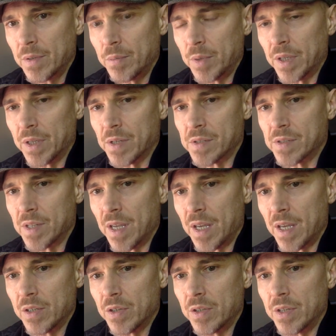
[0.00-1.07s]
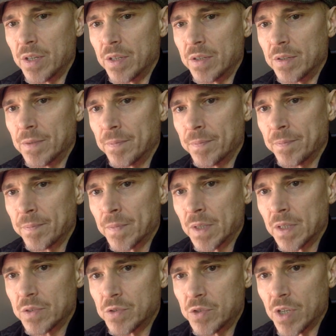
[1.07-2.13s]
because they couldn't
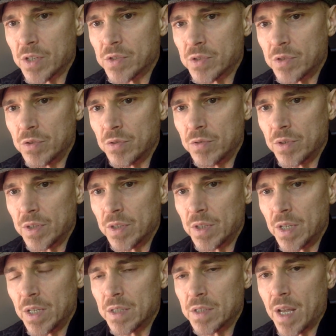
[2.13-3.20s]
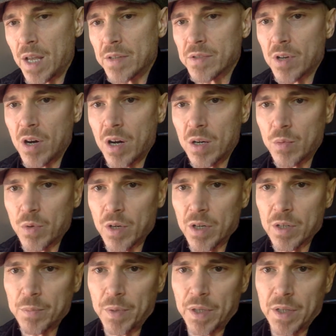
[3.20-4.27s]
just do the intense
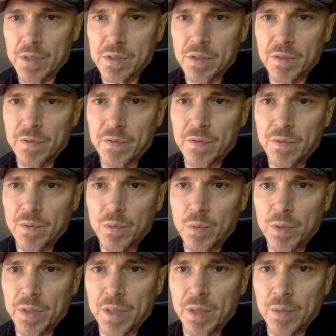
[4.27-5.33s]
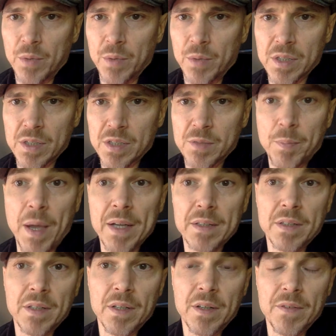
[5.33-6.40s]
artwork because of what that was
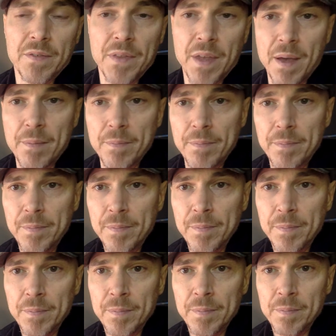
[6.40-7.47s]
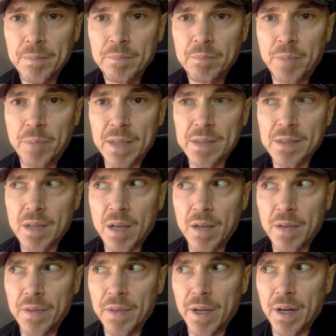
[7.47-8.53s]
expected of them based
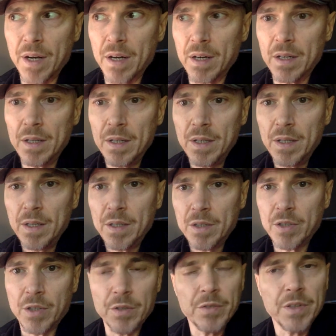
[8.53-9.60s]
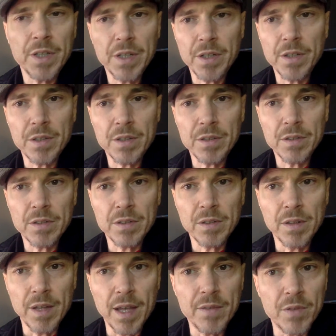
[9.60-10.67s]
on their career
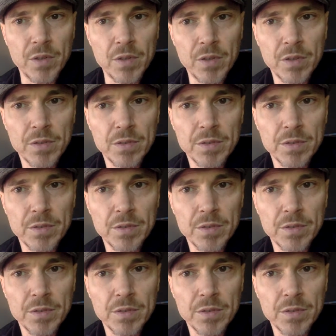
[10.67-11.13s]
level.